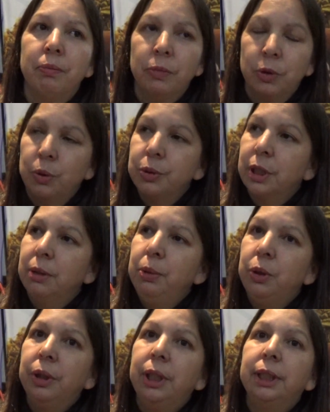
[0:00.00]
those
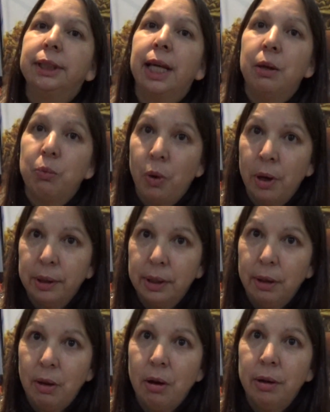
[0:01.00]
communities that want the
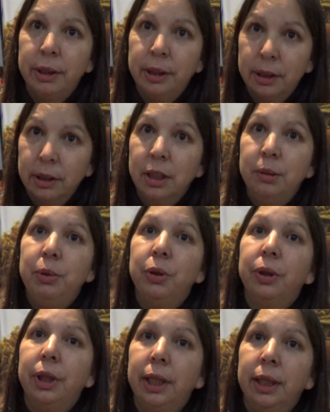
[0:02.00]
law in their
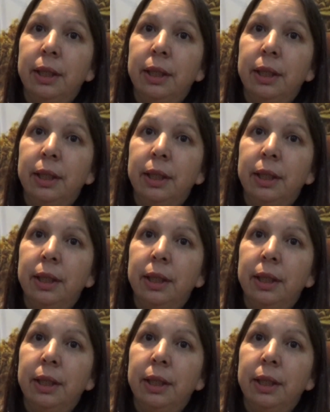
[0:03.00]
community.